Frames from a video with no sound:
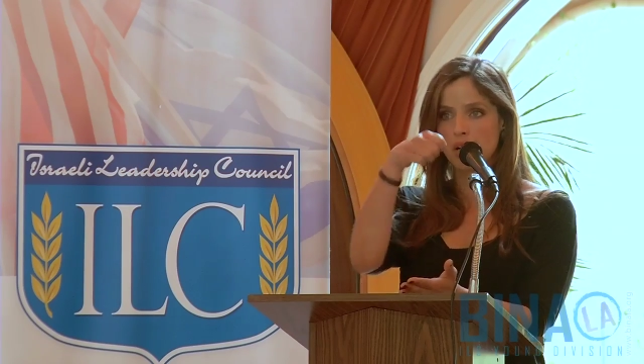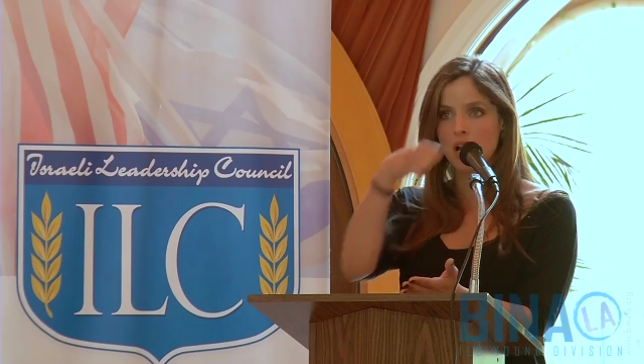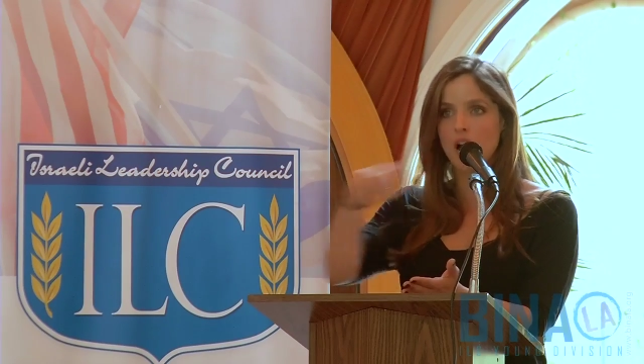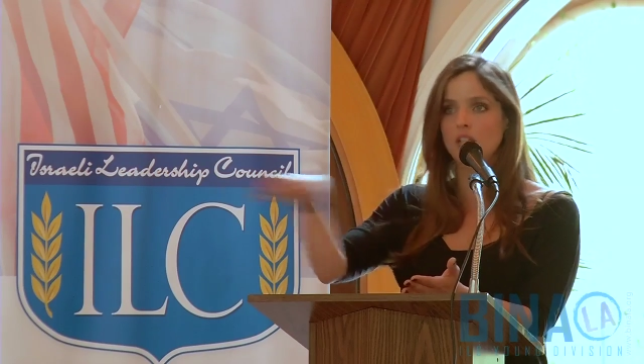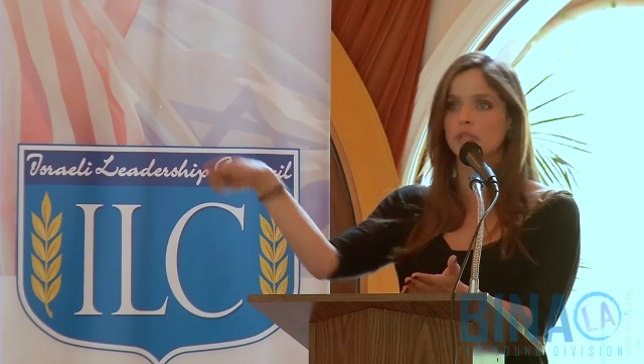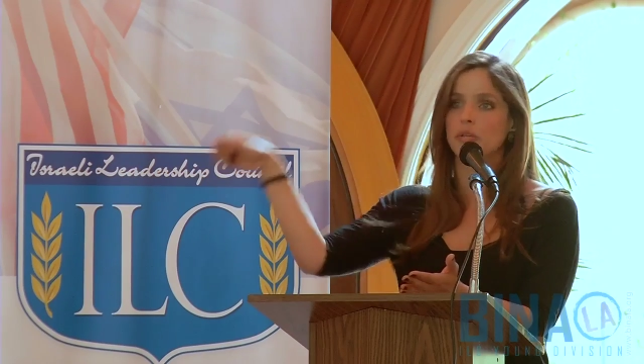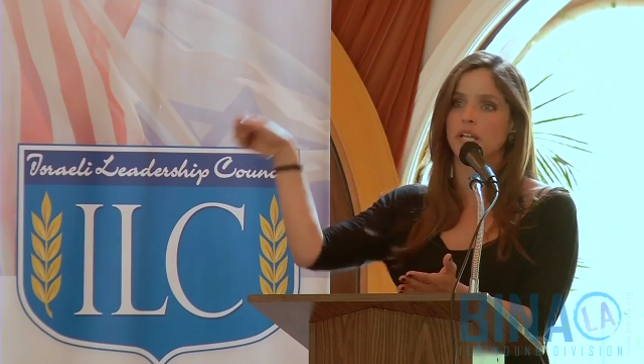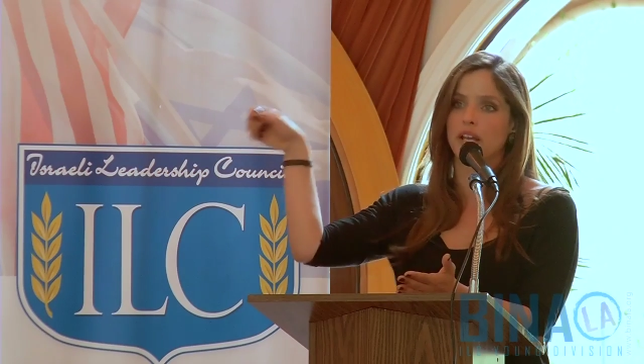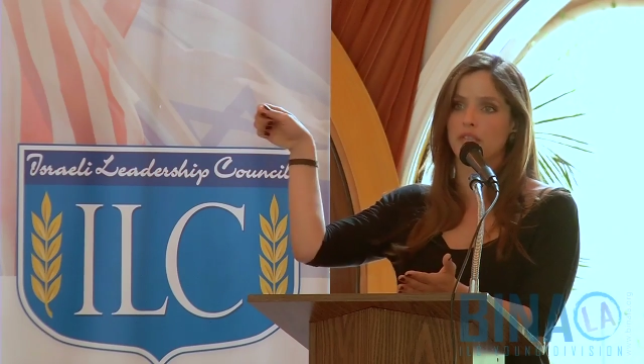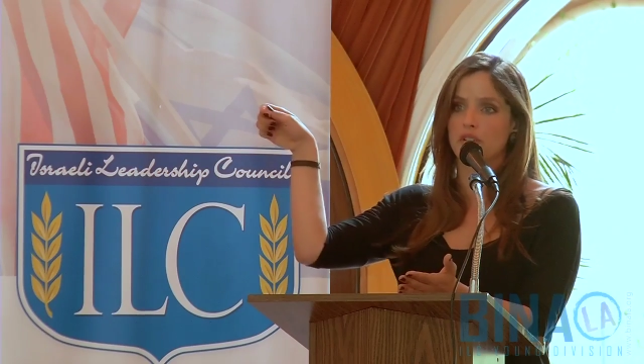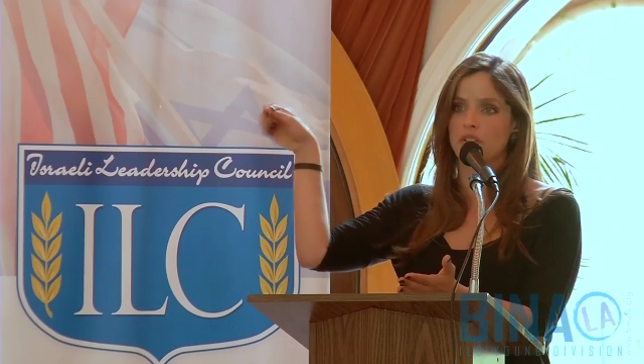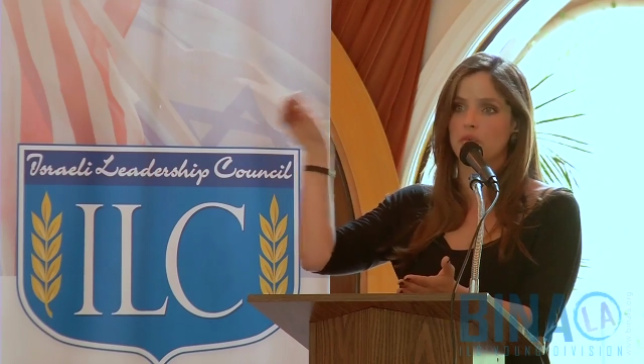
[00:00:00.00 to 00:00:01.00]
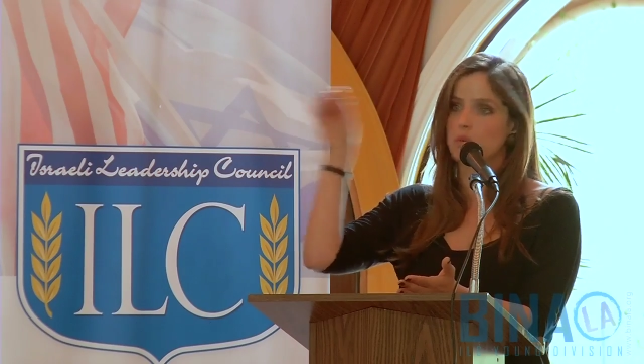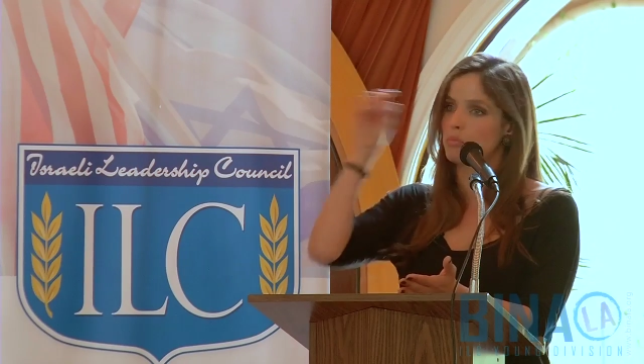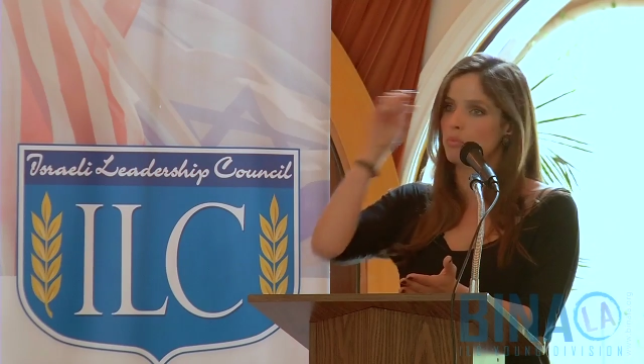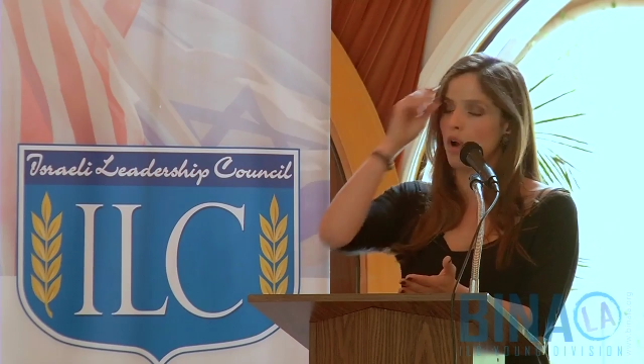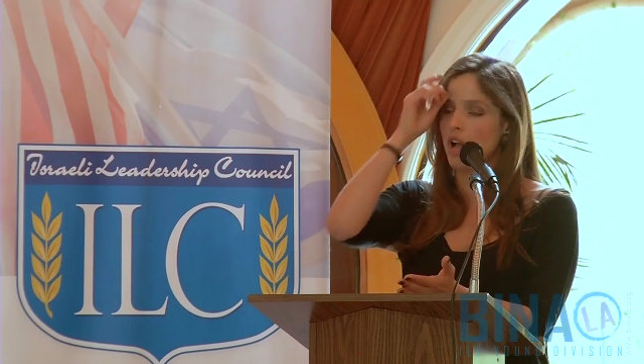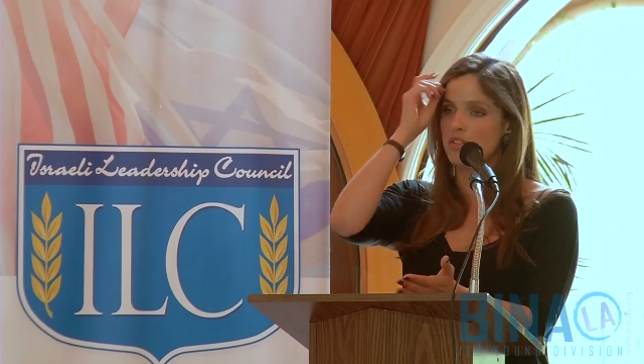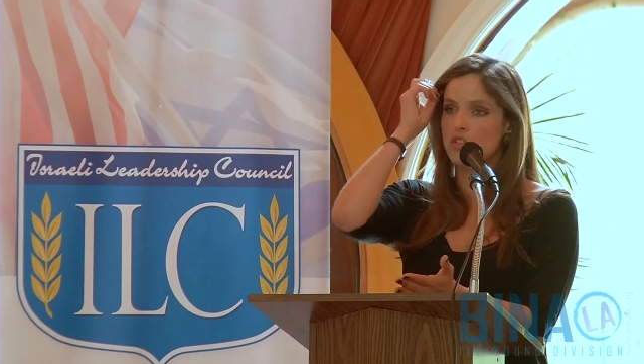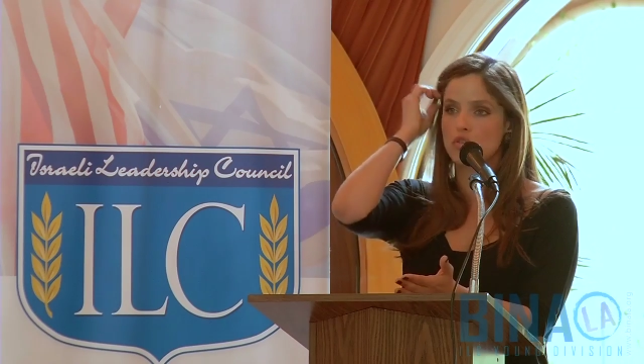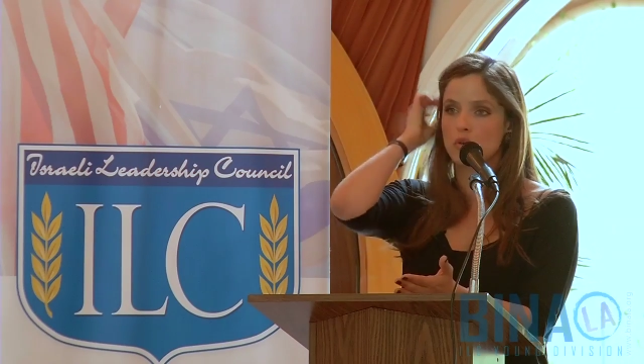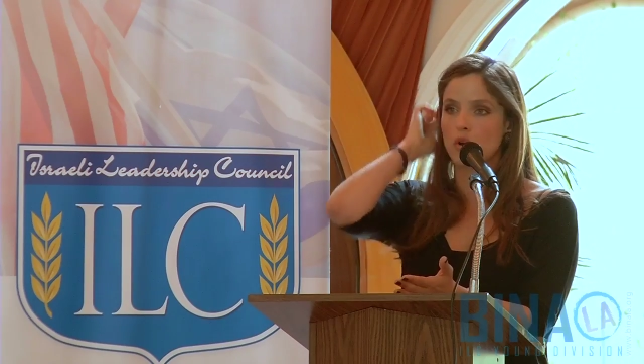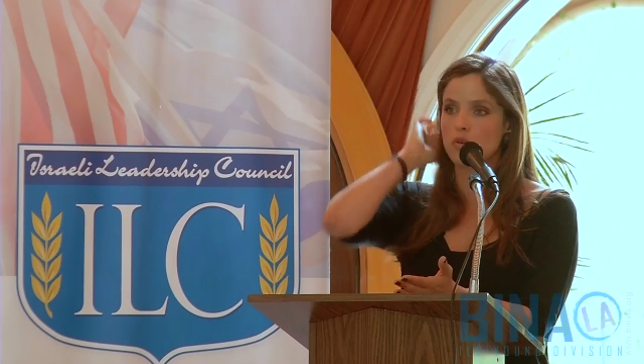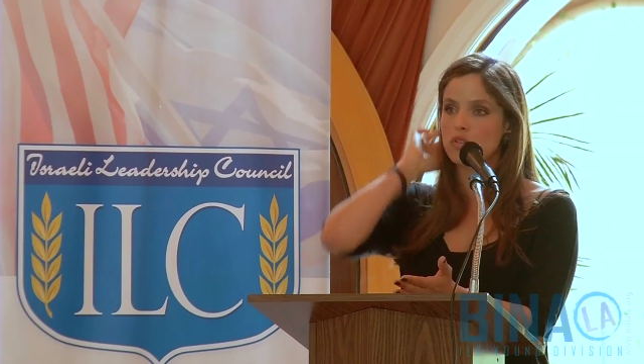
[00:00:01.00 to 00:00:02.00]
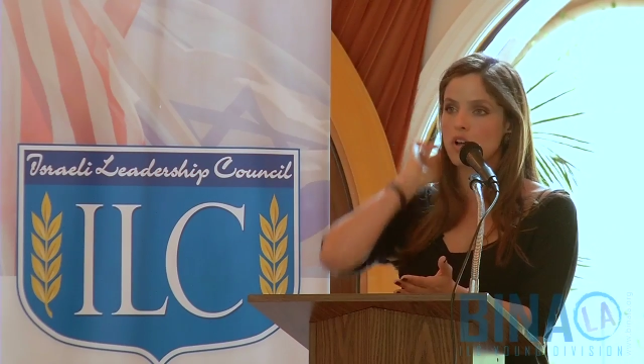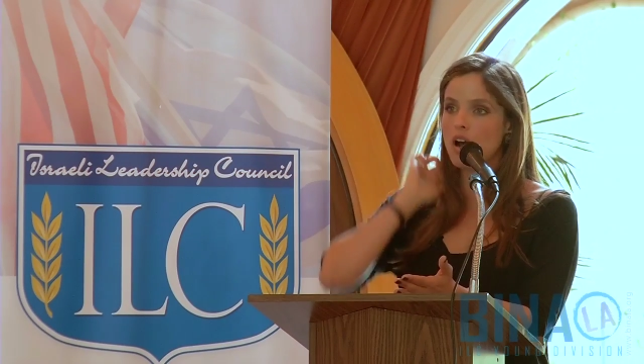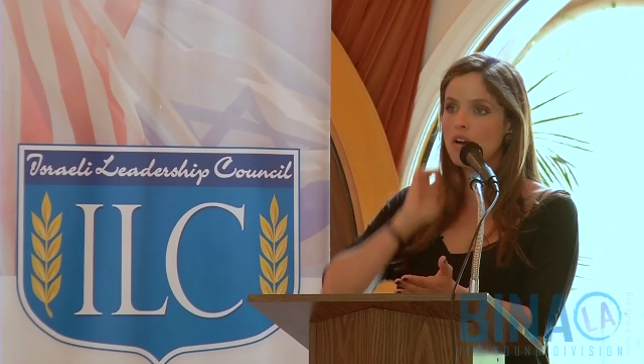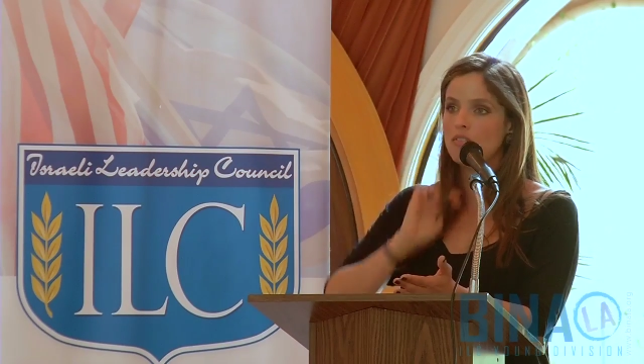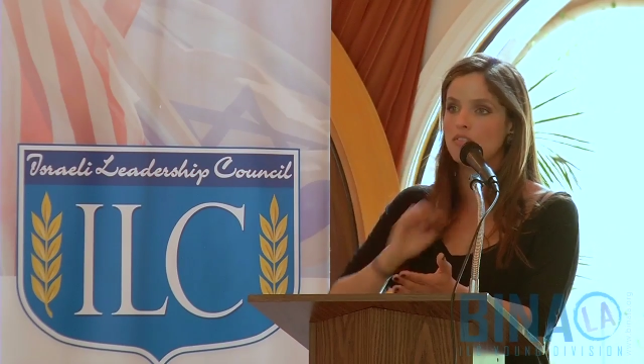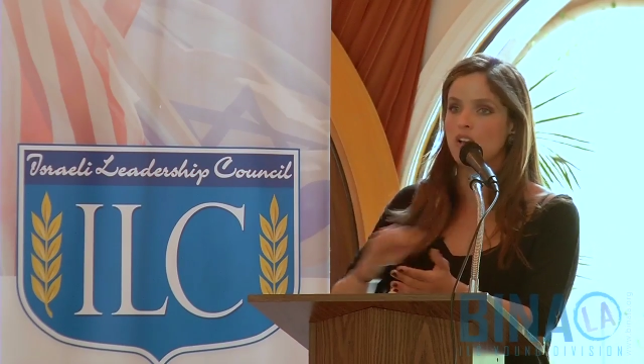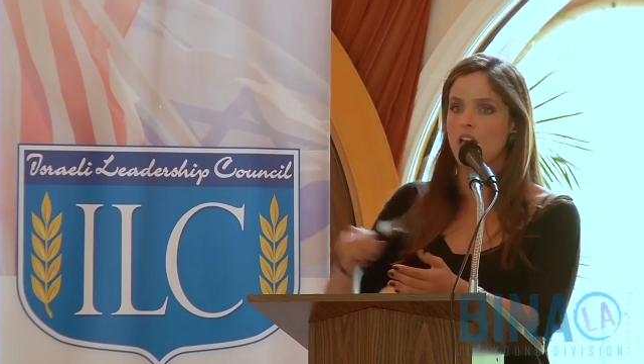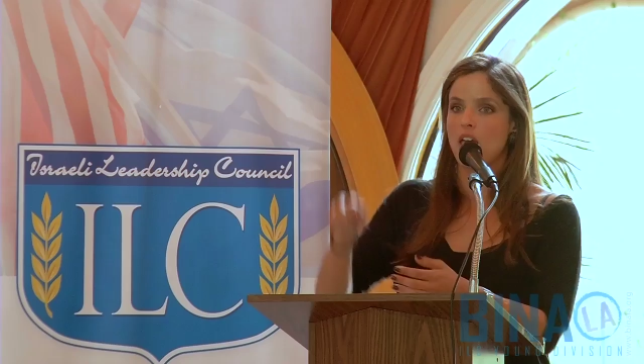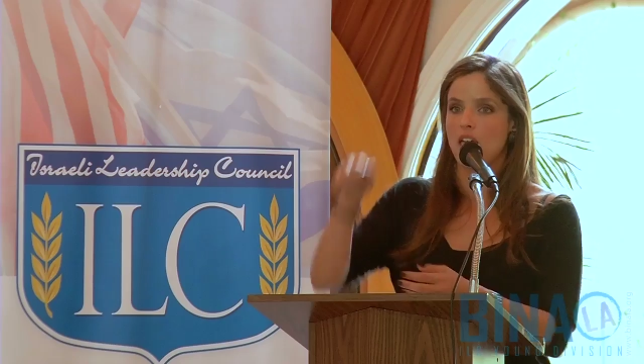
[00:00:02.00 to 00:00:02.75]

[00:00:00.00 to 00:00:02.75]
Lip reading: coloring everything with broad strokes of